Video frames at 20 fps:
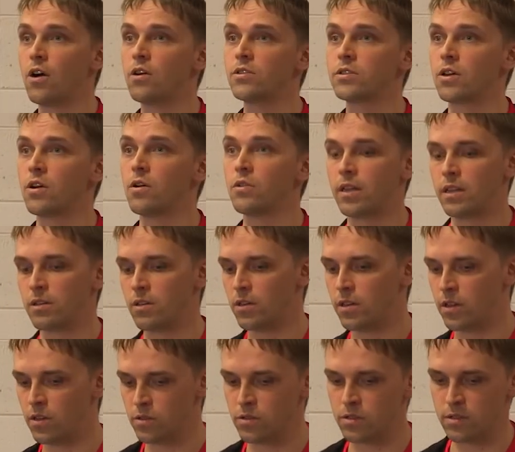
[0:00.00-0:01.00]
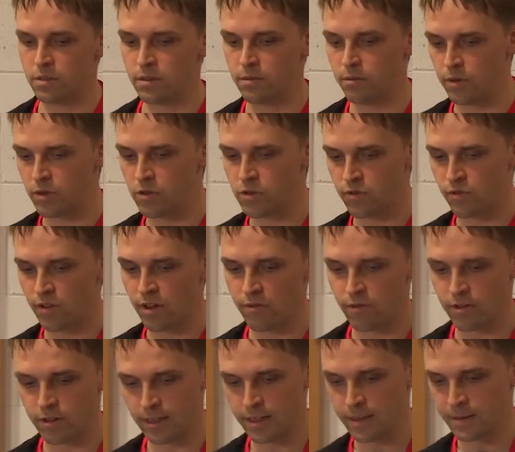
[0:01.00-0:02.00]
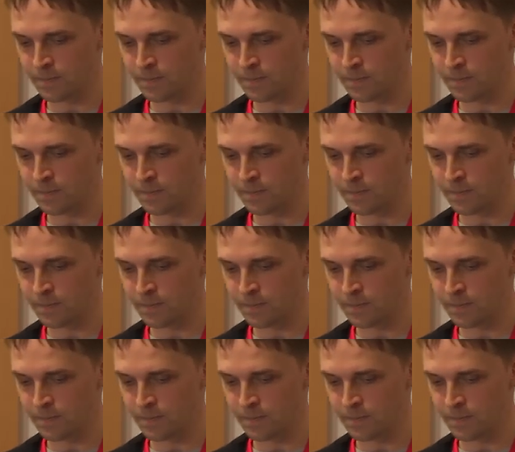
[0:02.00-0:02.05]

hot code and going to be used frequently.